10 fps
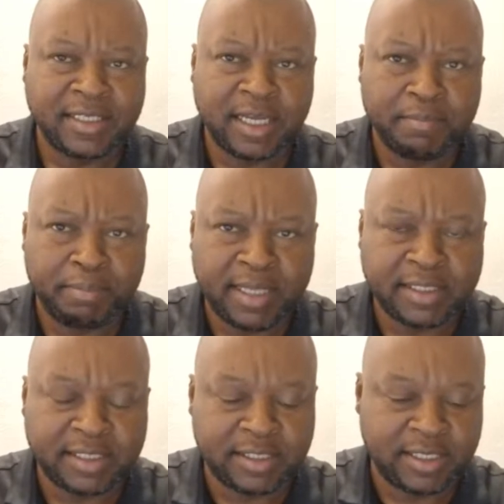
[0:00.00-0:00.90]
taking
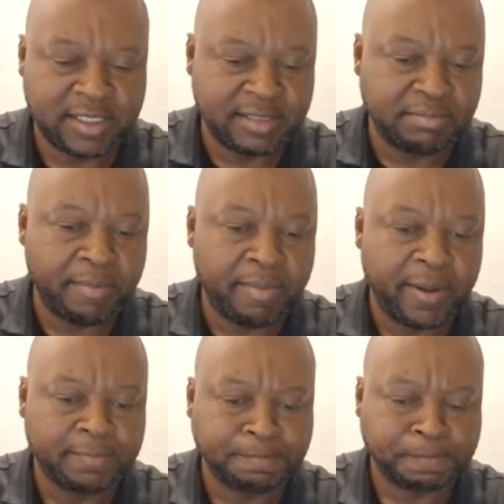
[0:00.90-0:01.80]
place in
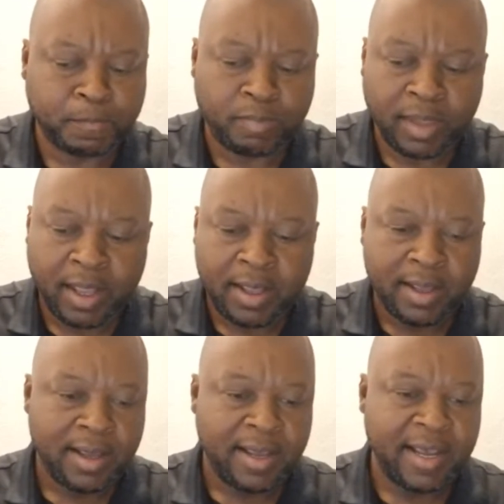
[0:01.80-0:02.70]
Zimbabwe.
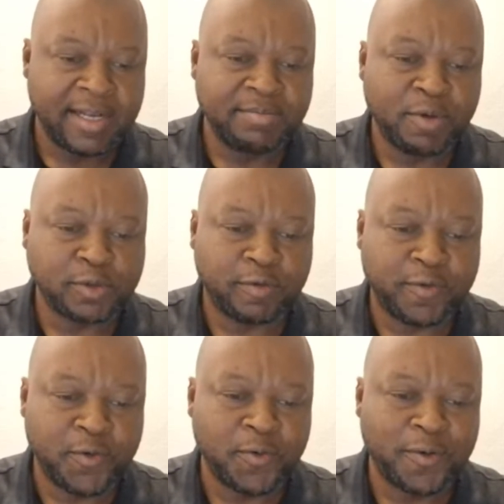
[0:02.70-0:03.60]
And most
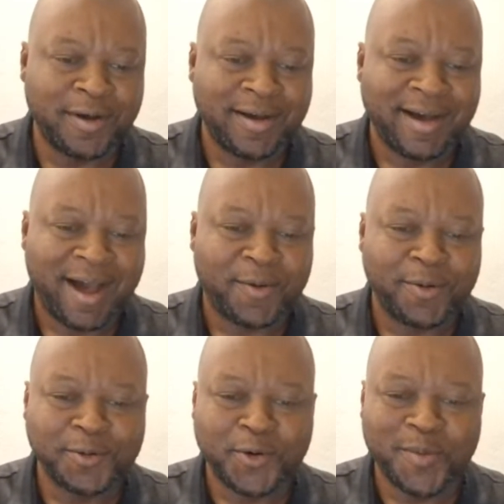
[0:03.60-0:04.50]
of you are
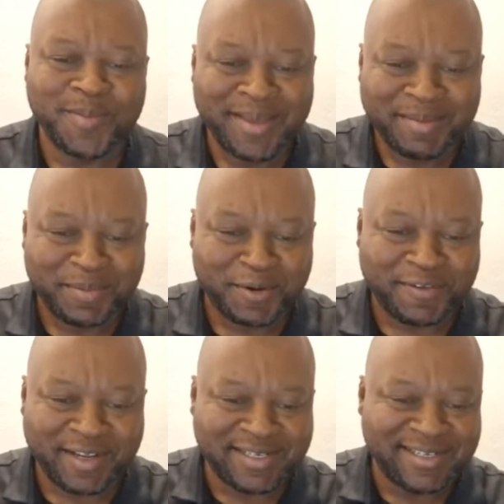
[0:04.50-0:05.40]
going to call me
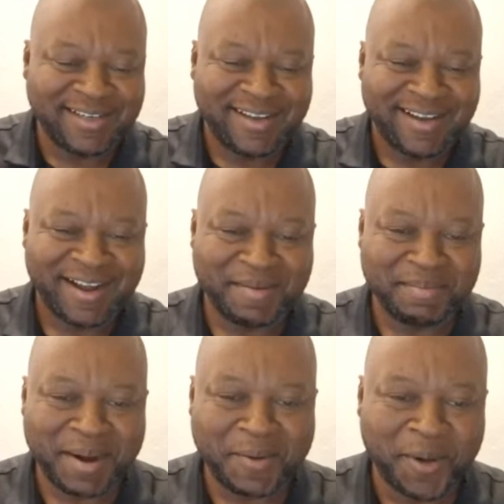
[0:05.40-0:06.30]
Prophet
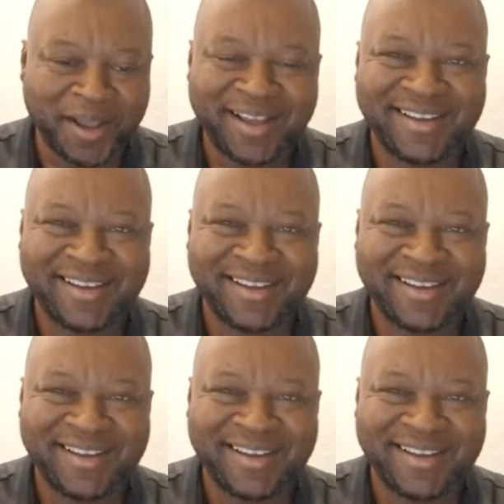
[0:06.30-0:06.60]
Gambakwe.